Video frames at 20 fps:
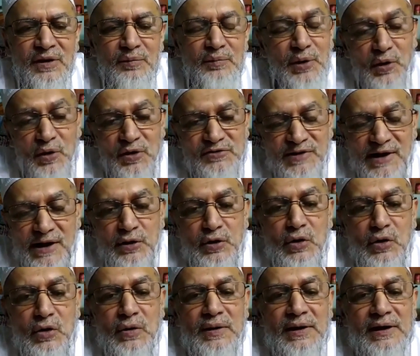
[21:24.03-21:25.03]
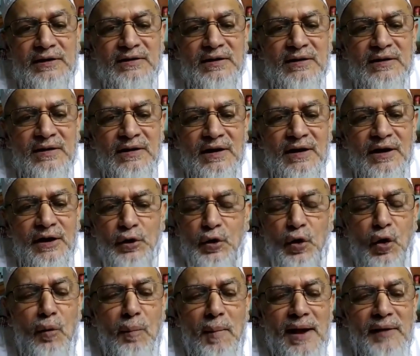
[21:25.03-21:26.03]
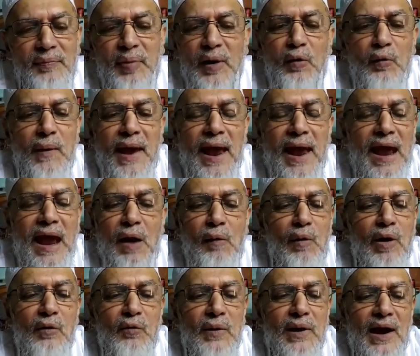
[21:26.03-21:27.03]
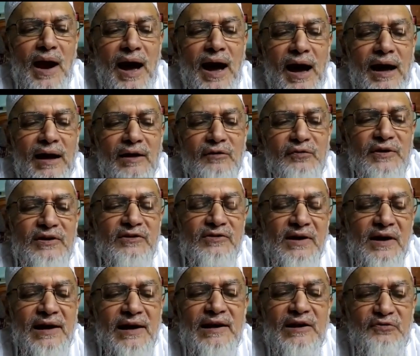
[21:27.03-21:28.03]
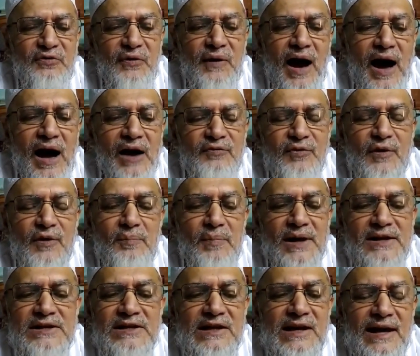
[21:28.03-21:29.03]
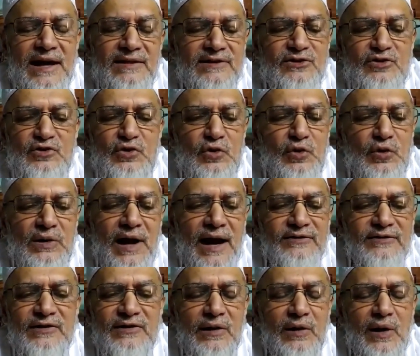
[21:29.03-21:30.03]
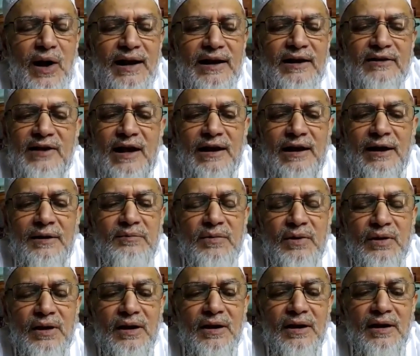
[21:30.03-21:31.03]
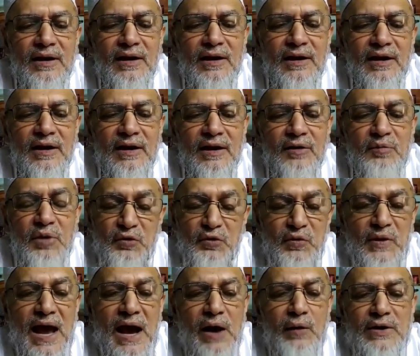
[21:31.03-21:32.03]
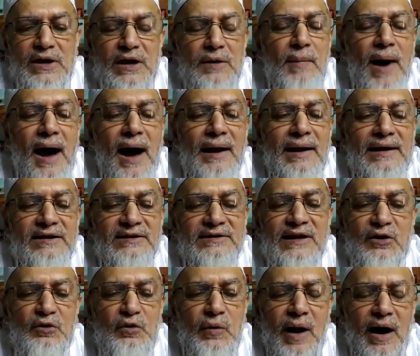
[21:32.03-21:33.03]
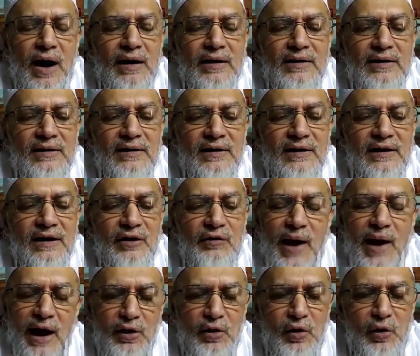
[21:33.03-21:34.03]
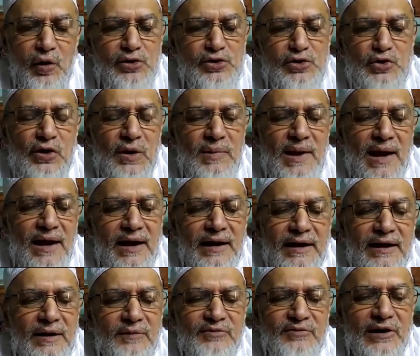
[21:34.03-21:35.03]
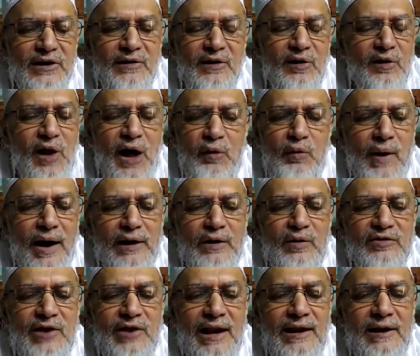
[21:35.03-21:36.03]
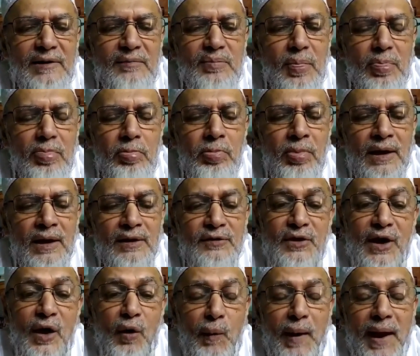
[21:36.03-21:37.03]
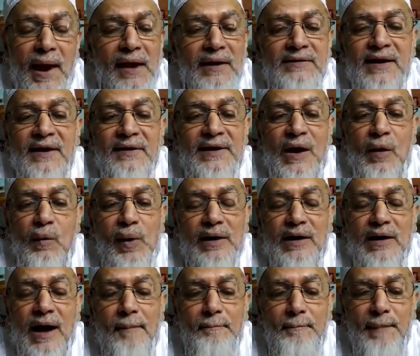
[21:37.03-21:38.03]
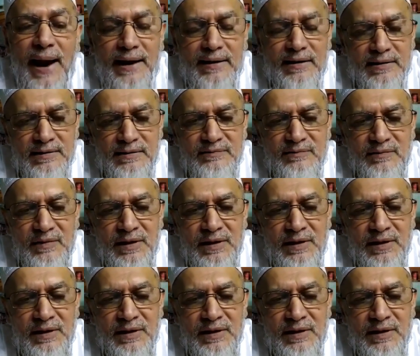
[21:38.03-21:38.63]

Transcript: Because they knew it. No matter wherever we are, physically far from Medina and Rasulullah sallallahu alaihi wasallam, but we have iman and taqwa, we are close to Nabi Kareem sallallahu alaihi wasallam. They went and never come back.